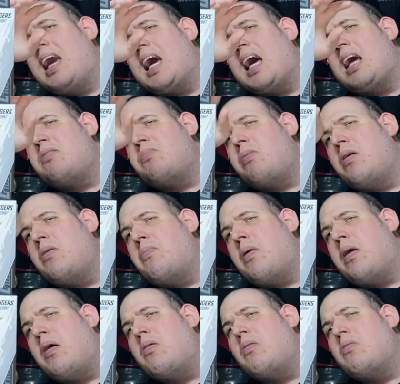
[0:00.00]
Hasbro
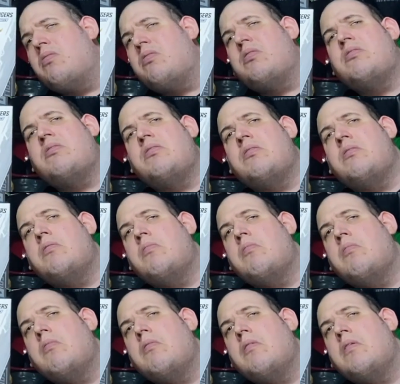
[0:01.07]
Pulse
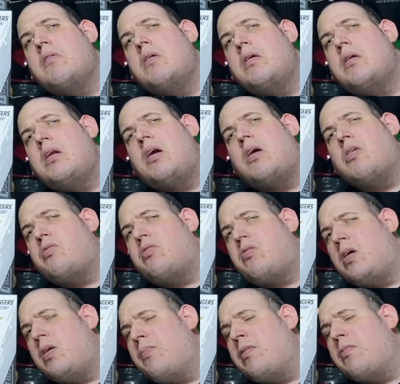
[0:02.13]
live
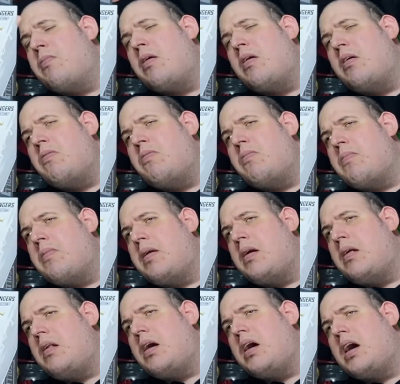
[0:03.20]
stream. It might even be
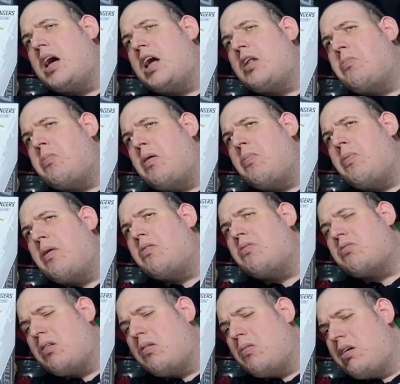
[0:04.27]
a Hasbro
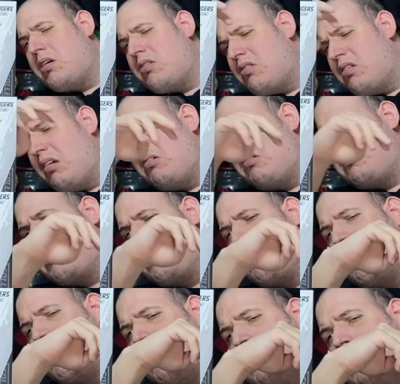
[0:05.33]
Pulse Con
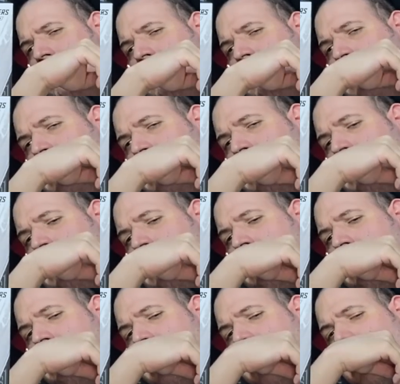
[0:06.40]
exclusive.
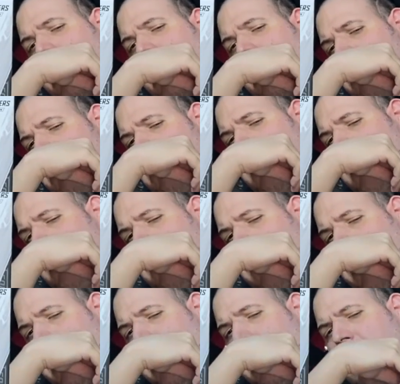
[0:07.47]
Can't
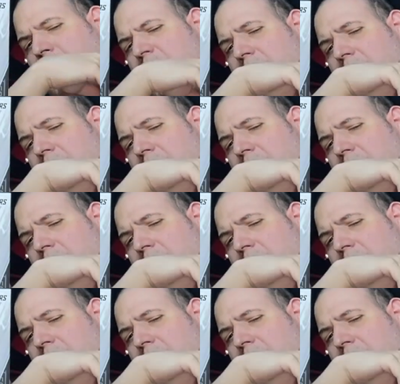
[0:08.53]
remember though.